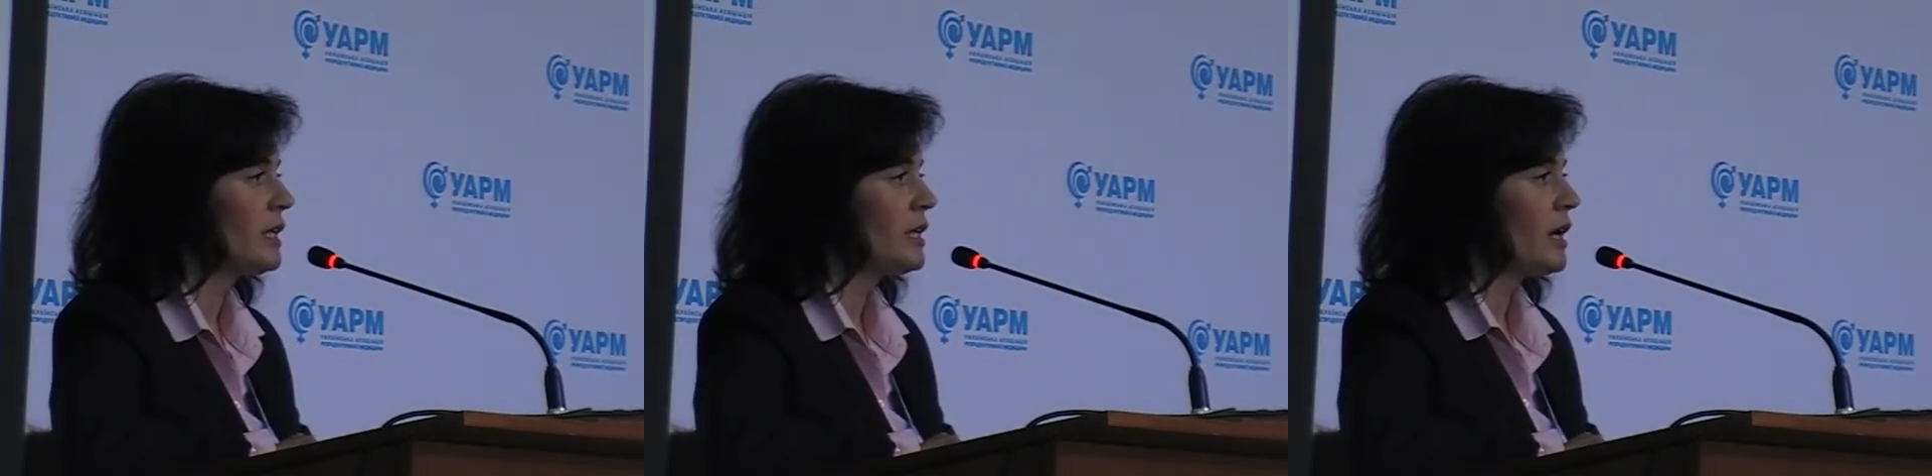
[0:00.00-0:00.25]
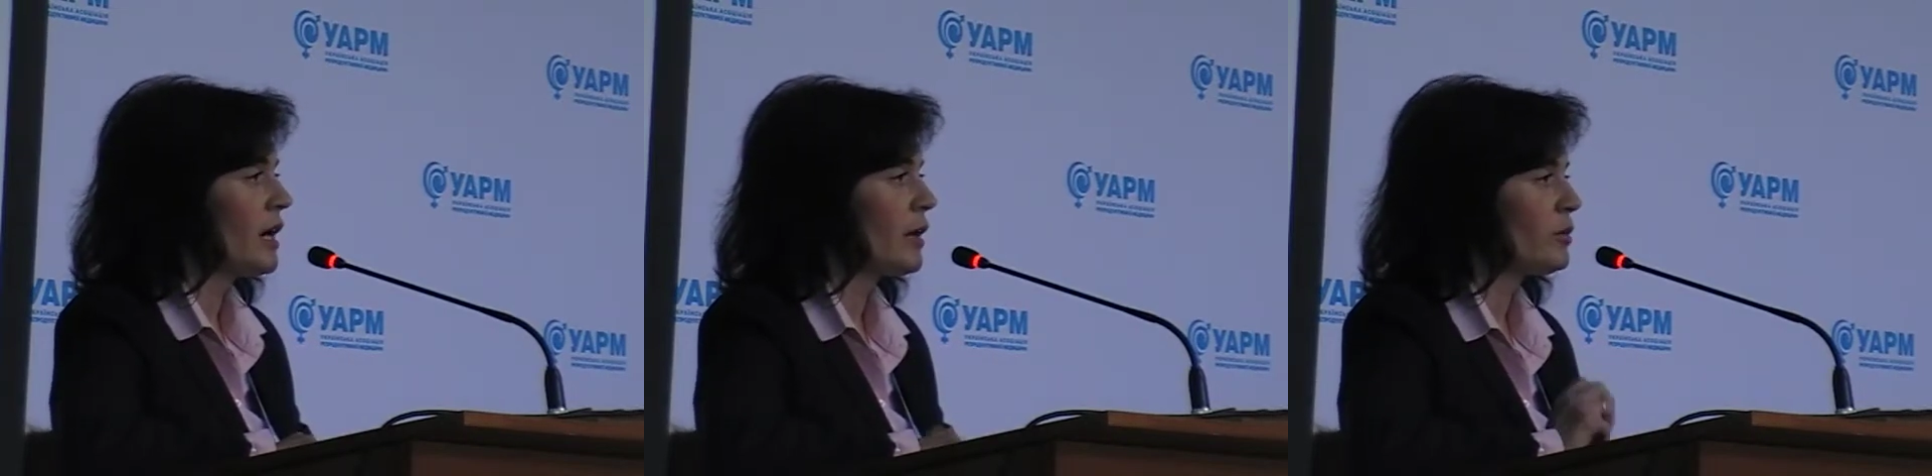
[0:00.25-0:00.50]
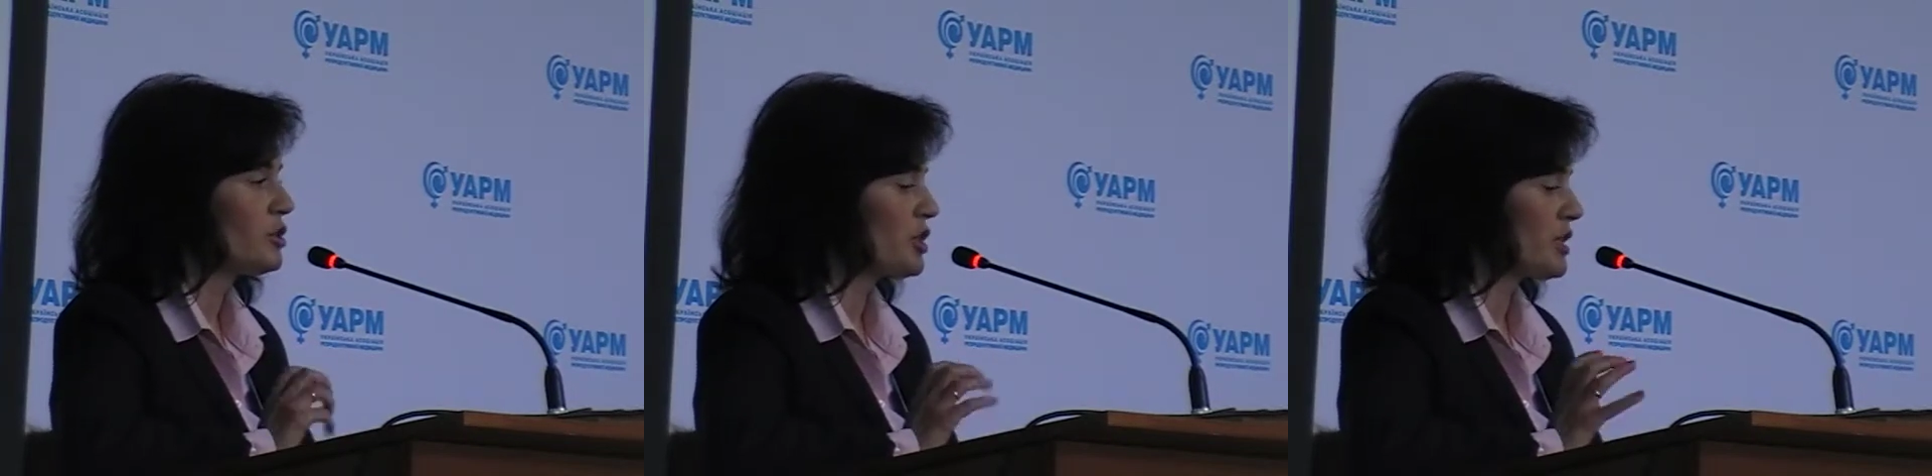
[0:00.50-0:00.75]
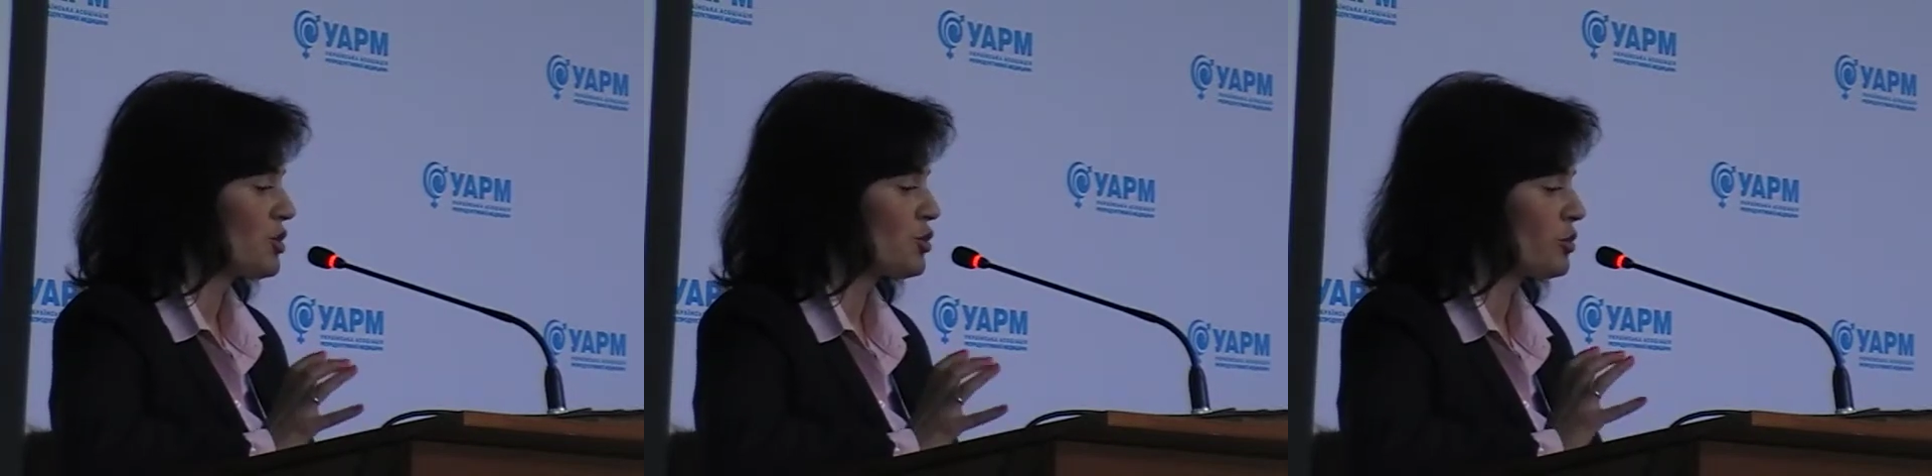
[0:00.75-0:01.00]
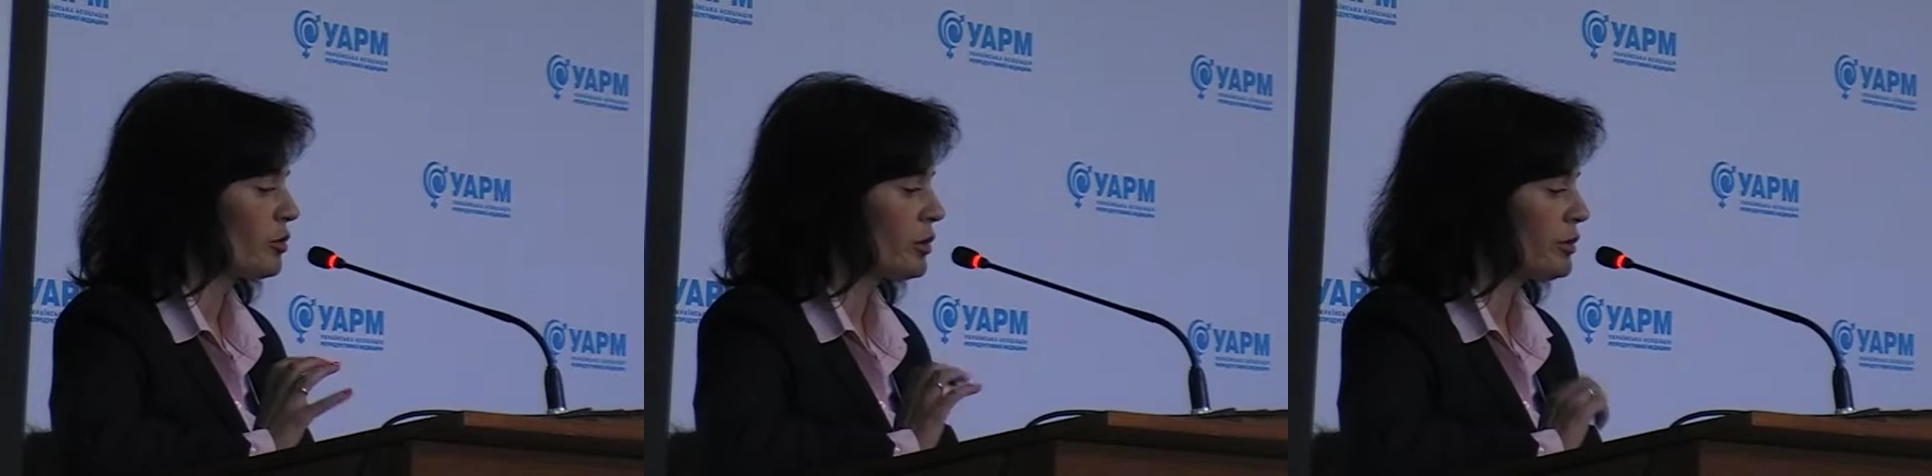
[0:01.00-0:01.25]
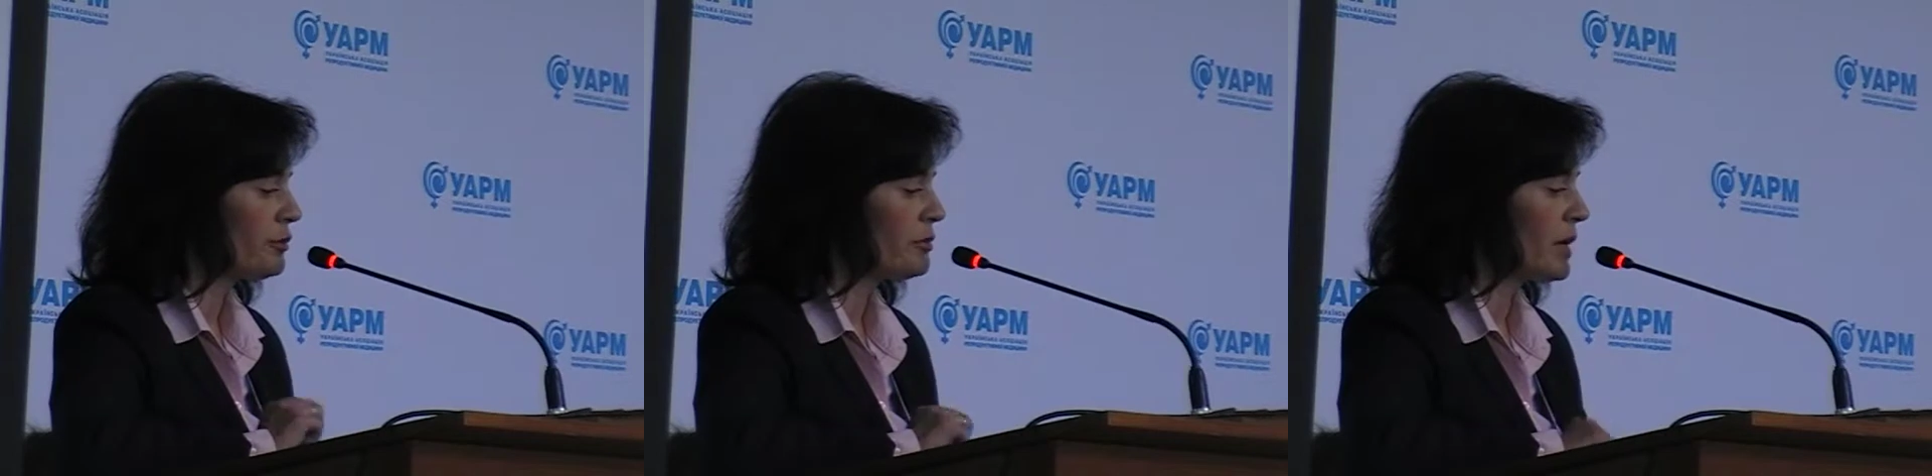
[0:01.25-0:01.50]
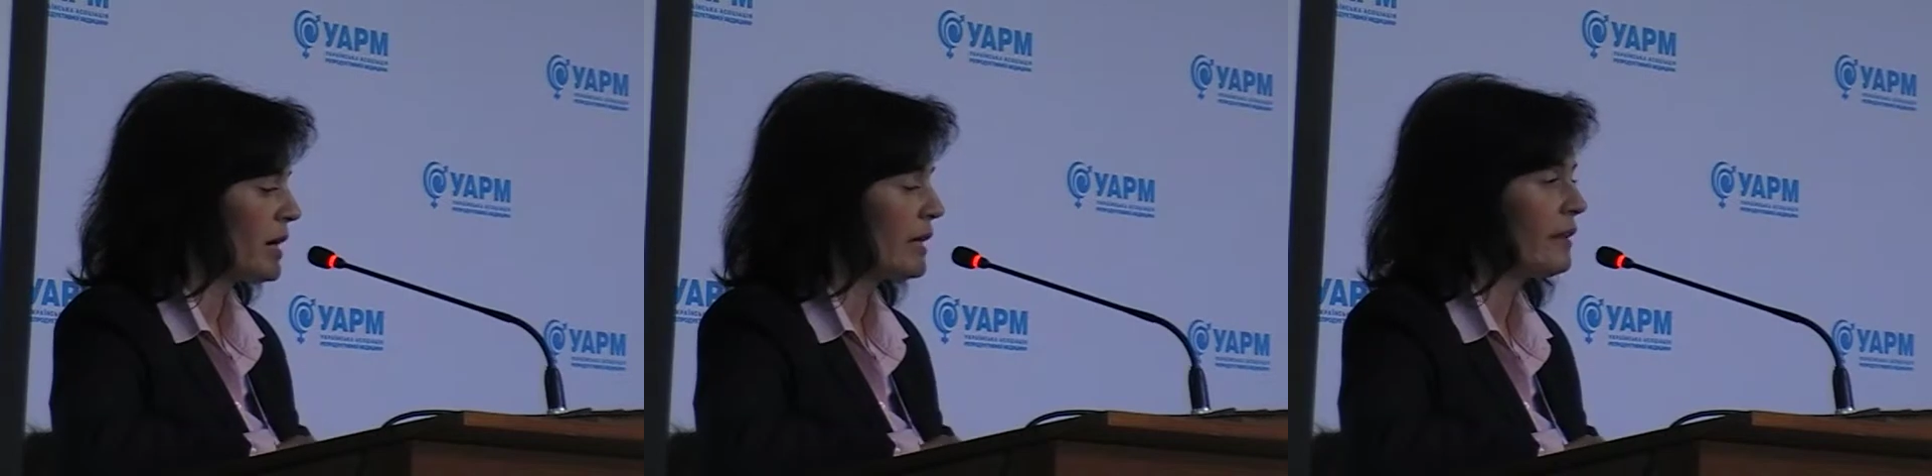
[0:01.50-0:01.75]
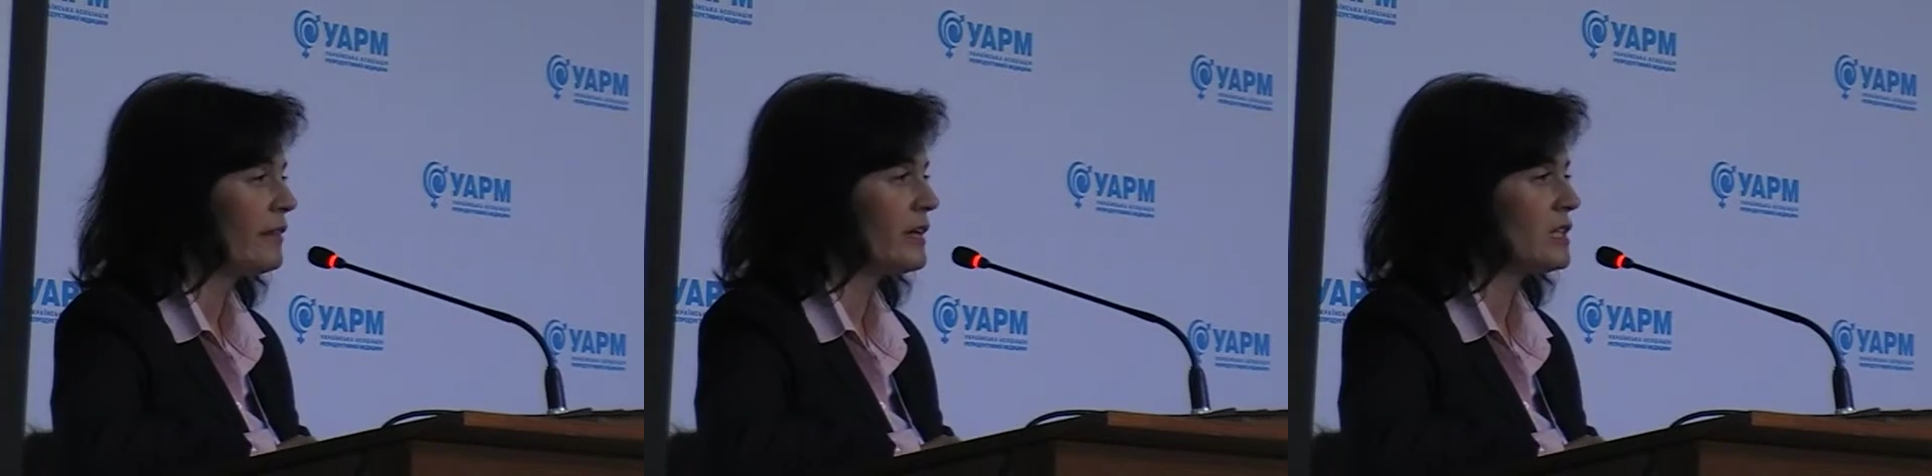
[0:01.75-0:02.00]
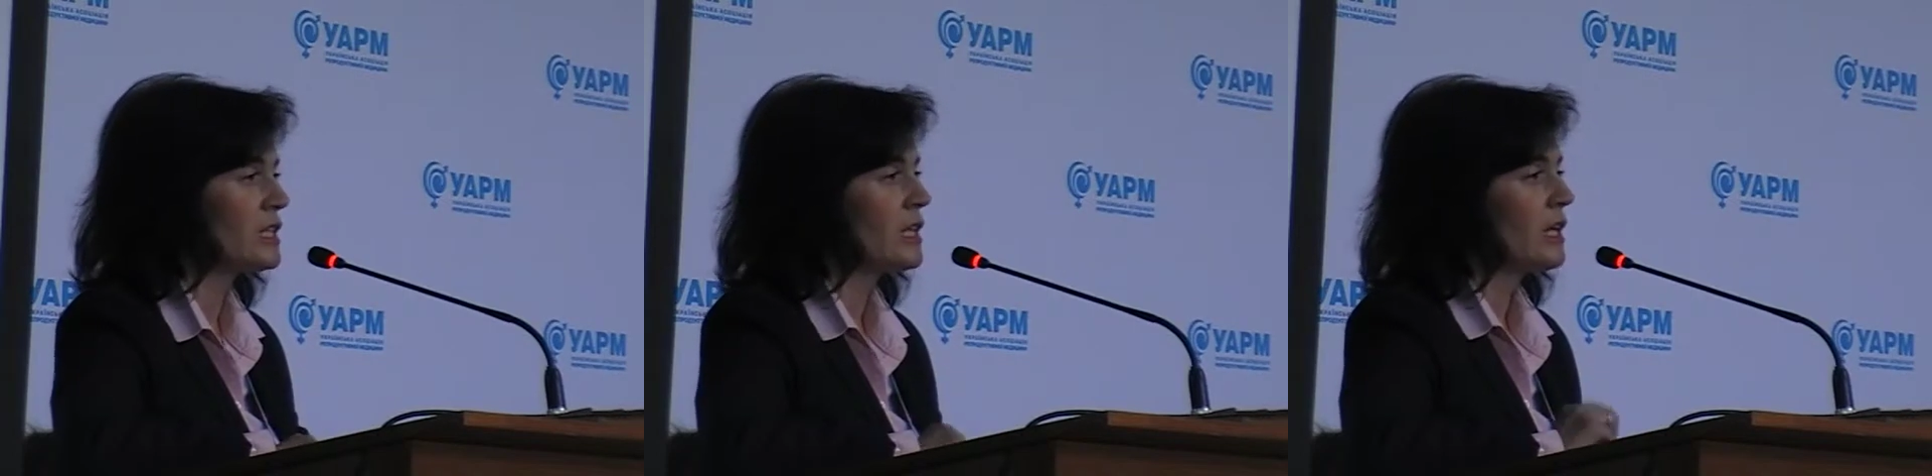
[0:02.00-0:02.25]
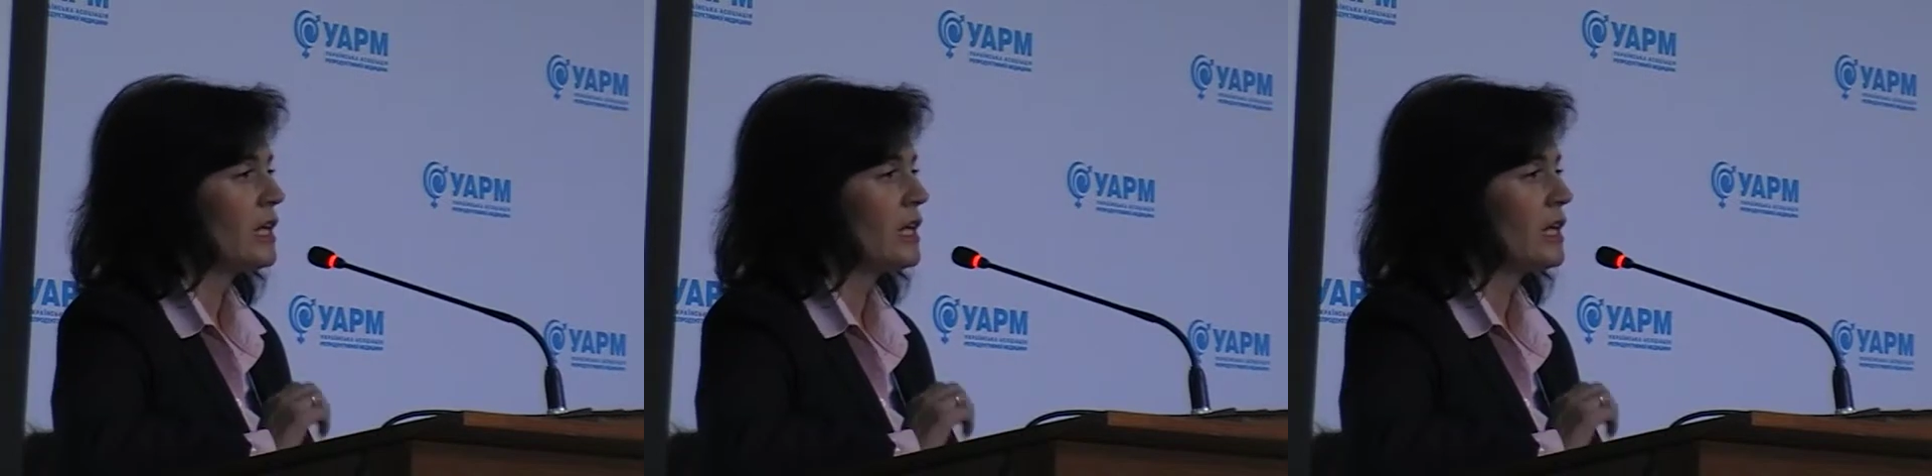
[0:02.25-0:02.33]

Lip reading: I will just shortly remind that